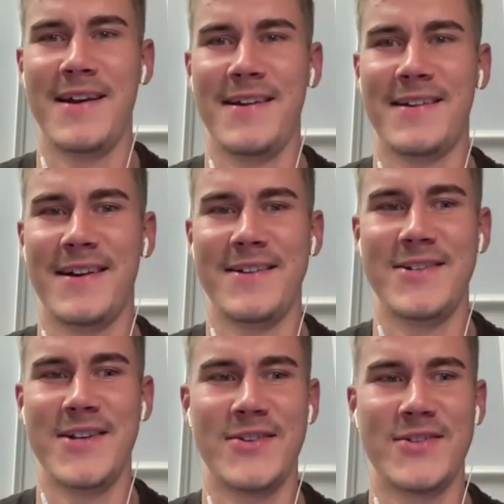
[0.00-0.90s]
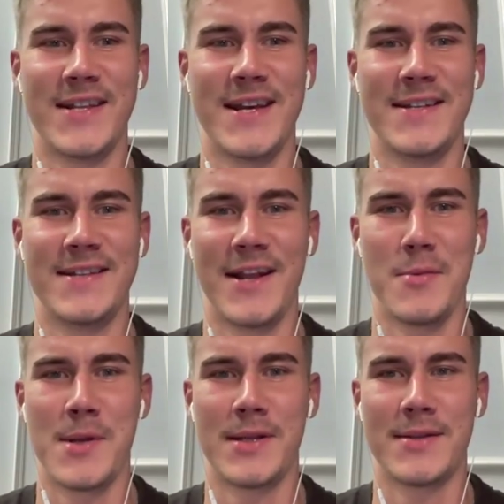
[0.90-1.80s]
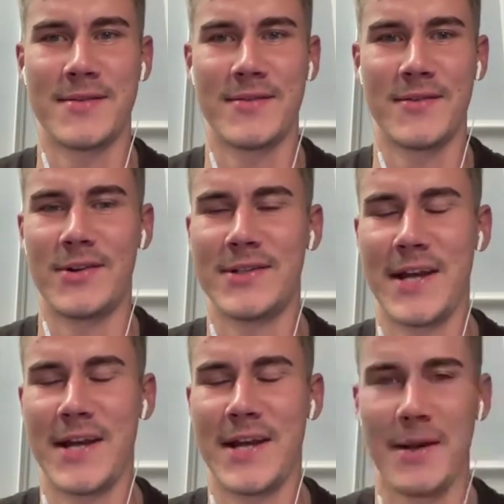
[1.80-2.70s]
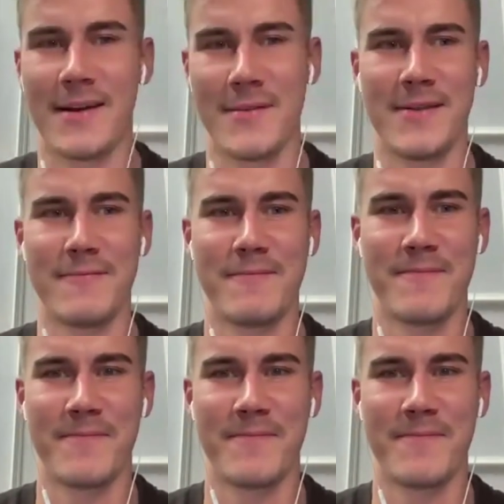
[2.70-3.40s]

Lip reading: I changed the date a little bit, or timing, I mean.